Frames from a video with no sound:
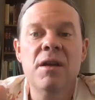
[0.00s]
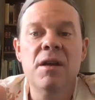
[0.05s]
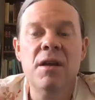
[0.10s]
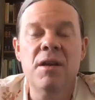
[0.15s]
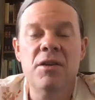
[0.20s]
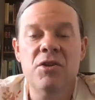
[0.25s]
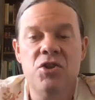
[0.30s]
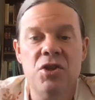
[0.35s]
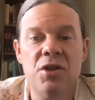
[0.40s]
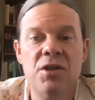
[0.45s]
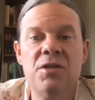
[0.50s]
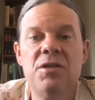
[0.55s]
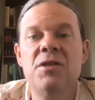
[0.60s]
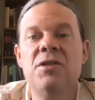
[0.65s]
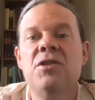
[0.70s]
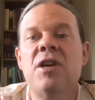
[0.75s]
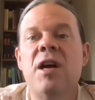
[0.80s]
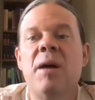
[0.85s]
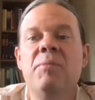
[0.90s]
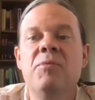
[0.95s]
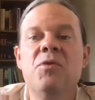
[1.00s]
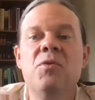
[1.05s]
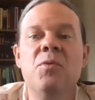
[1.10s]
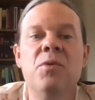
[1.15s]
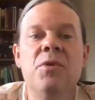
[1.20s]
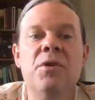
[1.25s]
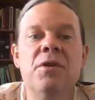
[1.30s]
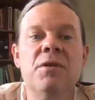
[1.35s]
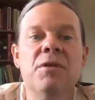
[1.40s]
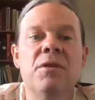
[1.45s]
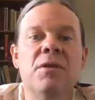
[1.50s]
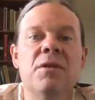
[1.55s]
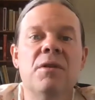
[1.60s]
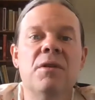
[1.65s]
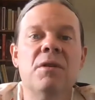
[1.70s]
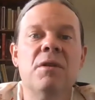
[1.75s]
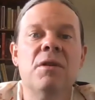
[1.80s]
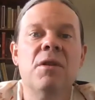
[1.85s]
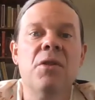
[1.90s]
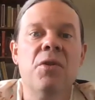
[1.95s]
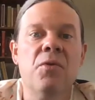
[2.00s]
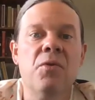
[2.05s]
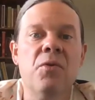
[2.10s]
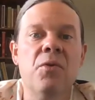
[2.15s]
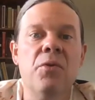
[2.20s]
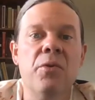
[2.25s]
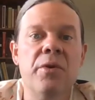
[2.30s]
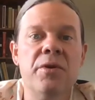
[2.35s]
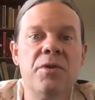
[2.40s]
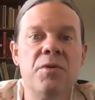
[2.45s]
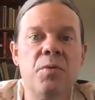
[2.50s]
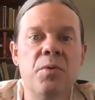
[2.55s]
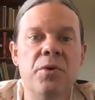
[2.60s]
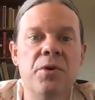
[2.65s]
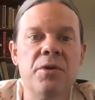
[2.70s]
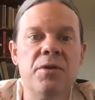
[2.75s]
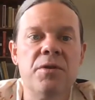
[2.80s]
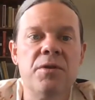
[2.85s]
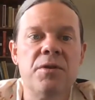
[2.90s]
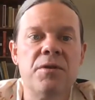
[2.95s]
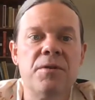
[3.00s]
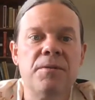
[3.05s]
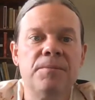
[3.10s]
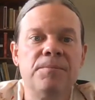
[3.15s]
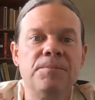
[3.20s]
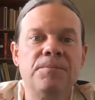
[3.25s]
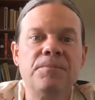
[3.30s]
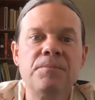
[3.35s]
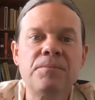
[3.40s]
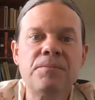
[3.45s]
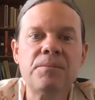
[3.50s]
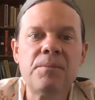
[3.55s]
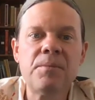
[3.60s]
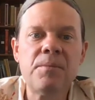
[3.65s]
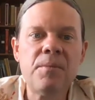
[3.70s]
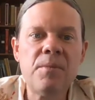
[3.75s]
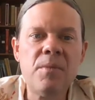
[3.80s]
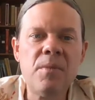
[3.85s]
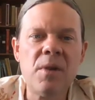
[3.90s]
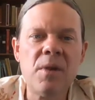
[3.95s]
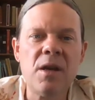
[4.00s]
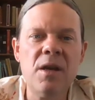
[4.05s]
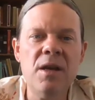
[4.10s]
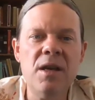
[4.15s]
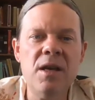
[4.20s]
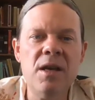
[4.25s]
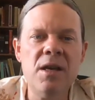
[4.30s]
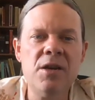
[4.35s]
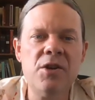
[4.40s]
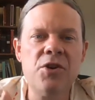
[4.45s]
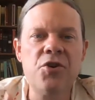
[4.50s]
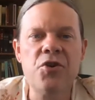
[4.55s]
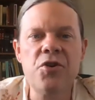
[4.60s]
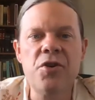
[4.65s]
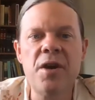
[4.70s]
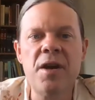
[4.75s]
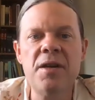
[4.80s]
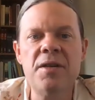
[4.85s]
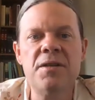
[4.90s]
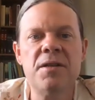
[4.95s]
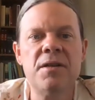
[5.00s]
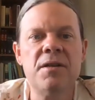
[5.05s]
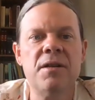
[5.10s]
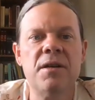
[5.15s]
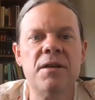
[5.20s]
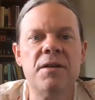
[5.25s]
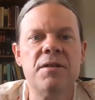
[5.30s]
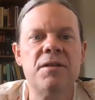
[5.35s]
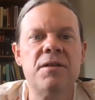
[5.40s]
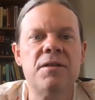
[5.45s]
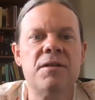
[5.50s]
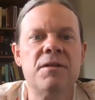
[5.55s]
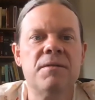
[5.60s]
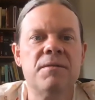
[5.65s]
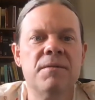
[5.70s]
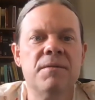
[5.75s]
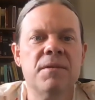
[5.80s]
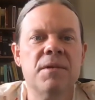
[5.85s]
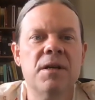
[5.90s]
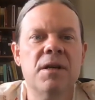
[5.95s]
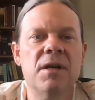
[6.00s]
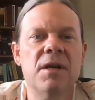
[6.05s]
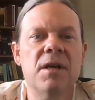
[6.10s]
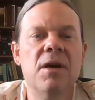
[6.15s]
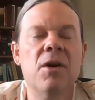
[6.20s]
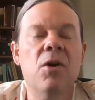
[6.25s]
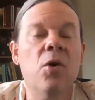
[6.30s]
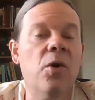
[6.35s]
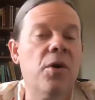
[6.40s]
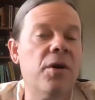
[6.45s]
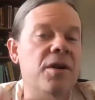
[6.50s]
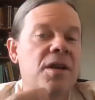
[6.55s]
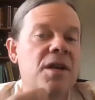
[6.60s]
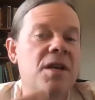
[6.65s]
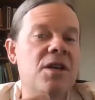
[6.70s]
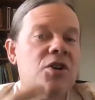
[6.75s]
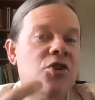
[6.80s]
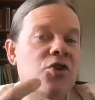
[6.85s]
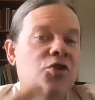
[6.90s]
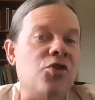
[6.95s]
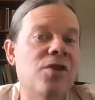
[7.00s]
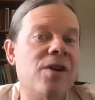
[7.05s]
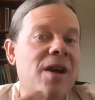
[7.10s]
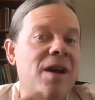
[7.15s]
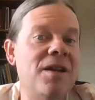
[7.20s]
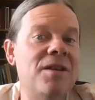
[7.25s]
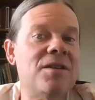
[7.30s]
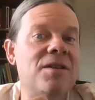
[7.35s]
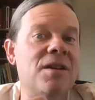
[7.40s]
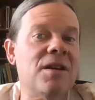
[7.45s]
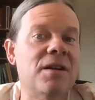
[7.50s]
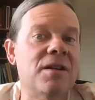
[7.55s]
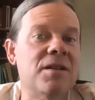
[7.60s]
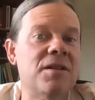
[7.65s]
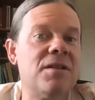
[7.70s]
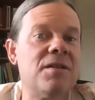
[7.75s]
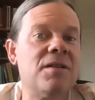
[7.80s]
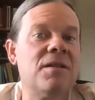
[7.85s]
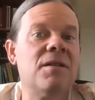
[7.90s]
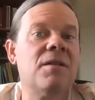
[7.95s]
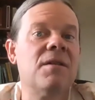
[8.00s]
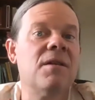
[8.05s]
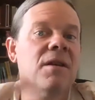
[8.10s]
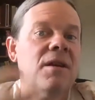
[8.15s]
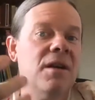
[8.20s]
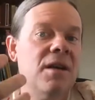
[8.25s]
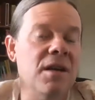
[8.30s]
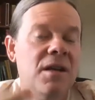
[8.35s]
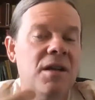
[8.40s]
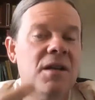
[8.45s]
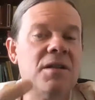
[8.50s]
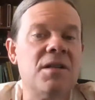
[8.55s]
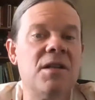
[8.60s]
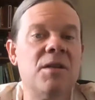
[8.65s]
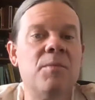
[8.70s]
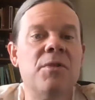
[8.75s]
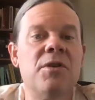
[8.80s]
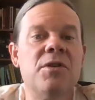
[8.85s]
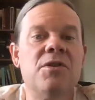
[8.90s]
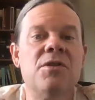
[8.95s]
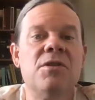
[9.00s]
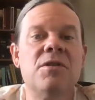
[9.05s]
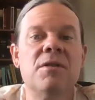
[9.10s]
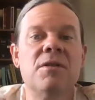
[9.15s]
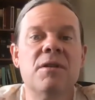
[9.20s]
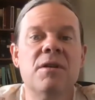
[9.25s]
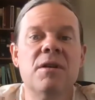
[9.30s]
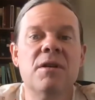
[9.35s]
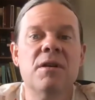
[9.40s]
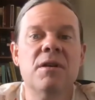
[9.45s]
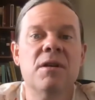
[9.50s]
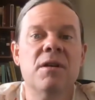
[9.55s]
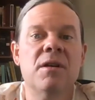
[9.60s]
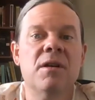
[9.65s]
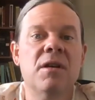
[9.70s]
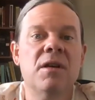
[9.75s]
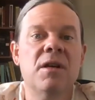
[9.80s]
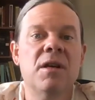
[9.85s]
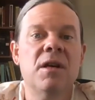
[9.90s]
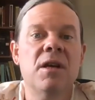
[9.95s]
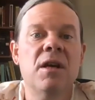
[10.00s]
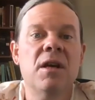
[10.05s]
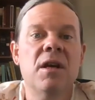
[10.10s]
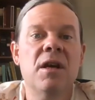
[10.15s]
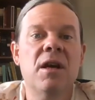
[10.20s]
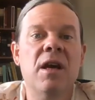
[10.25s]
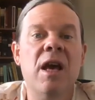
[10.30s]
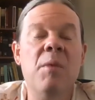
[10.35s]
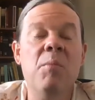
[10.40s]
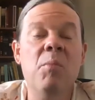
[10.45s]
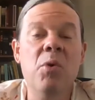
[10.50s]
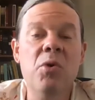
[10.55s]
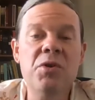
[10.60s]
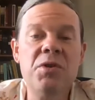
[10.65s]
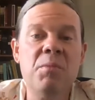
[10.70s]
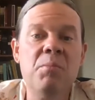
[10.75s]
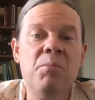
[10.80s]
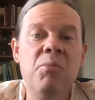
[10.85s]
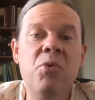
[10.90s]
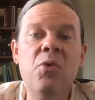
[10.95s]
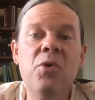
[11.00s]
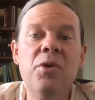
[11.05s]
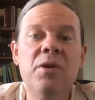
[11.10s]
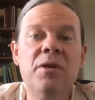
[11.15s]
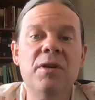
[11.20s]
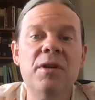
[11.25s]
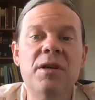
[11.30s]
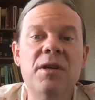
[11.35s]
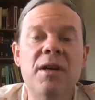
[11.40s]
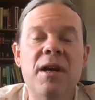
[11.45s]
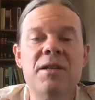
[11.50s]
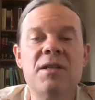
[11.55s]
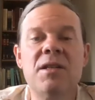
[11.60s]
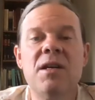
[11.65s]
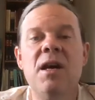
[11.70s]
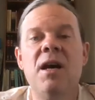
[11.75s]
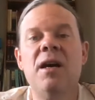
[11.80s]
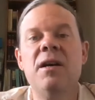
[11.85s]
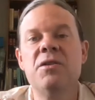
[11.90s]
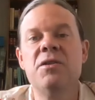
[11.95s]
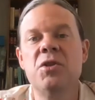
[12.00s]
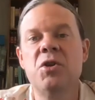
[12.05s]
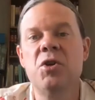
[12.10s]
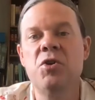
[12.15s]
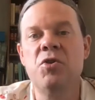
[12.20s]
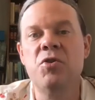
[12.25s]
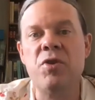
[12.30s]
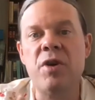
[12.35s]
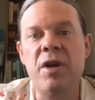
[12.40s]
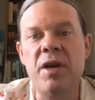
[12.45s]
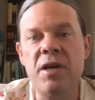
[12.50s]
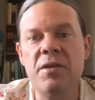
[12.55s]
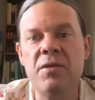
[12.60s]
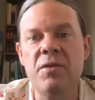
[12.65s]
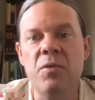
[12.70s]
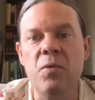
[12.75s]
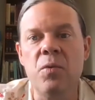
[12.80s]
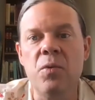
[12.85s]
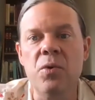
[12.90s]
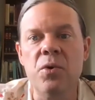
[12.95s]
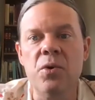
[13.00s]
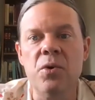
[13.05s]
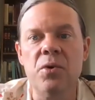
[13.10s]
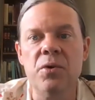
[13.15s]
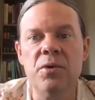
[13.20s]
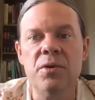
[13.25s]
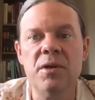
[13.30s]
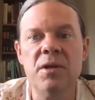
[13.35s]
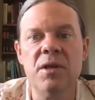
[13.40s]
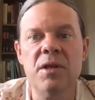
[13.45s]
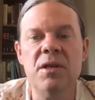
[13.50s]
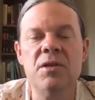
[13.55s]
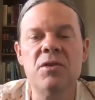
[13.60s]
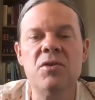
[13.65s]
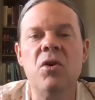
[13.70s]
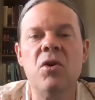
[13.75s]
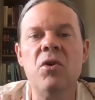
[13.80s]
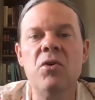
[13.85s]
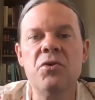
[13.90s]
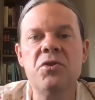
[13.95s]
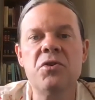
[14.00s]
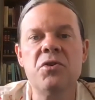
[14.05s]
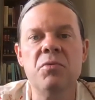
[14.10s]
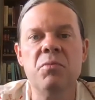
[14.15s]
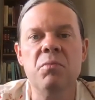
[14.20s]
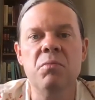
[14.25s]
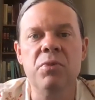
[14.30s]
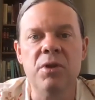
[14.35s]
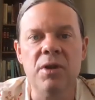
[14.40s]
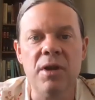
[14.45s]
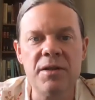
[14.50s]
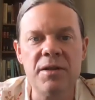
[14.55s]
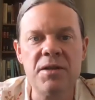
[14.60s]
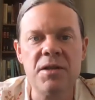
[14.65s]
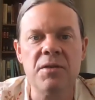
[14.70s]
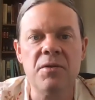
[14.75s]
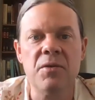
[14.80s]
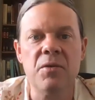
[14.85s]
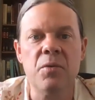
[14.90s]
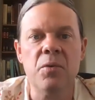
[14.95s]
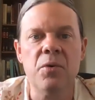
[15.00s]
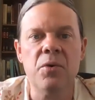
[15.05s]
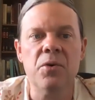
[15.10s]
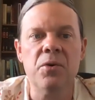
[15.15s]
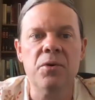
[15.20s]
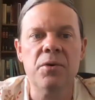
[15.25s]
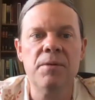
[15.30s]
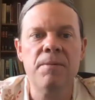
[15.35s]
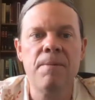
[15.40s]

in Genesis chapter 1 through his words he creates in us, or he creates us in his image. And most importantly, as God is creating the world, he's also blessing the world.